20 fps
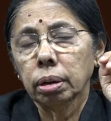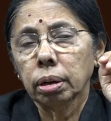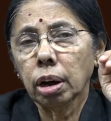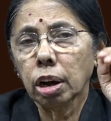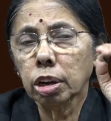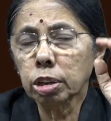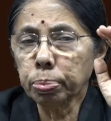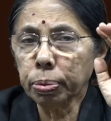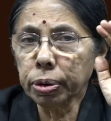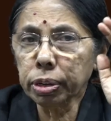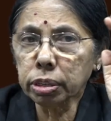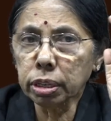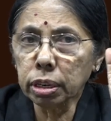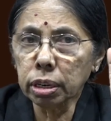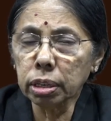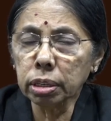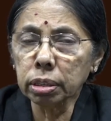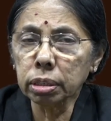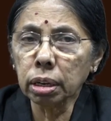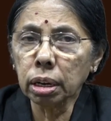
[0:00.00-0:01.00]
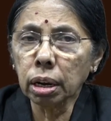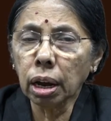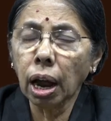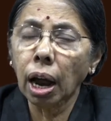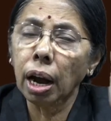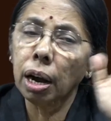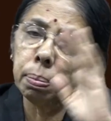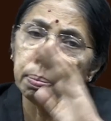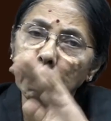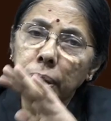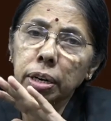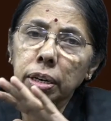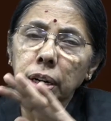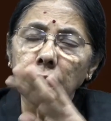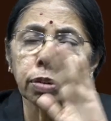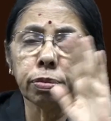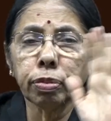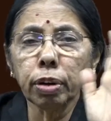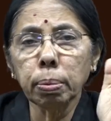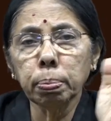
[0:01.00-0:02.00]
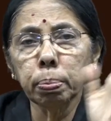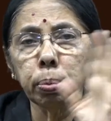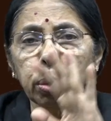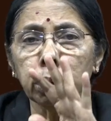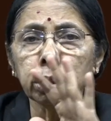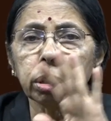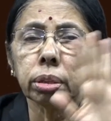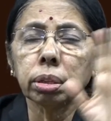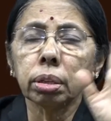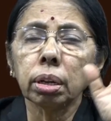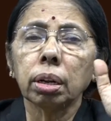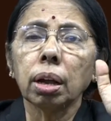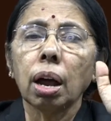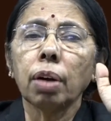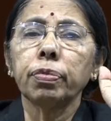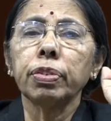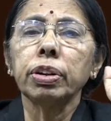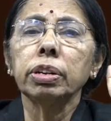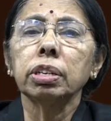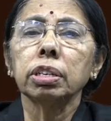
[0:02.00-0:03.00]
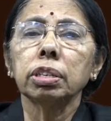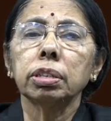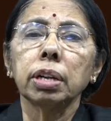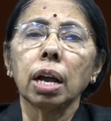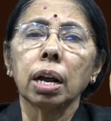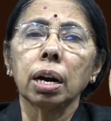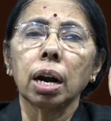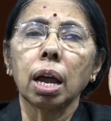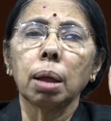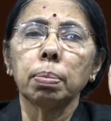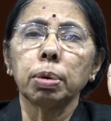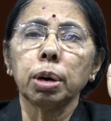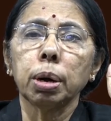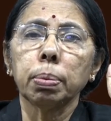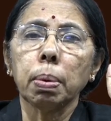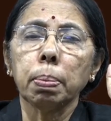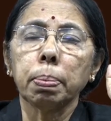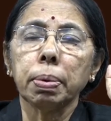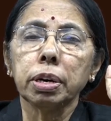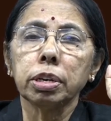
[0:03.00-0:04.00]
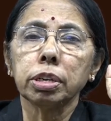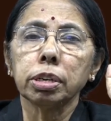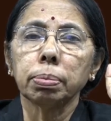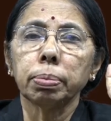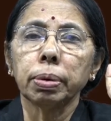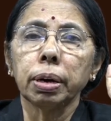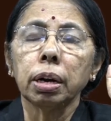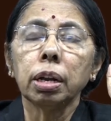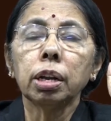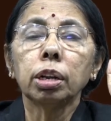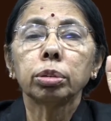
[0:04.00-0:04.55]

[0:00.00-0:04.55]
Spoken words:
conspiracies and murder, for both offenses they are liable to be punishable.